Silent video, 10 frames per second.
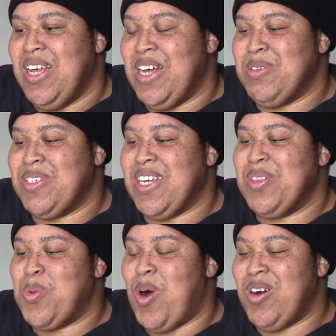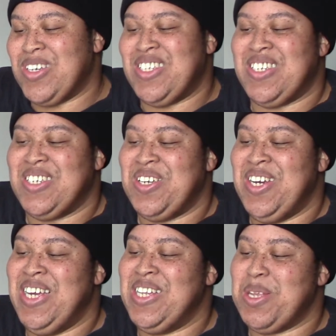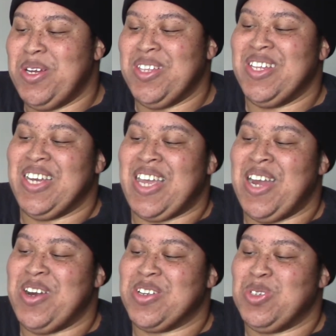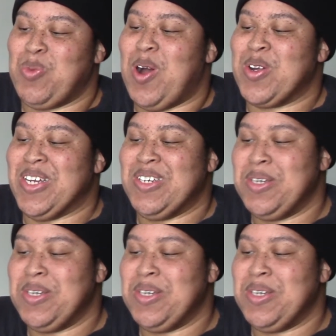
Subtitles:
I would say the walks need the characters walking.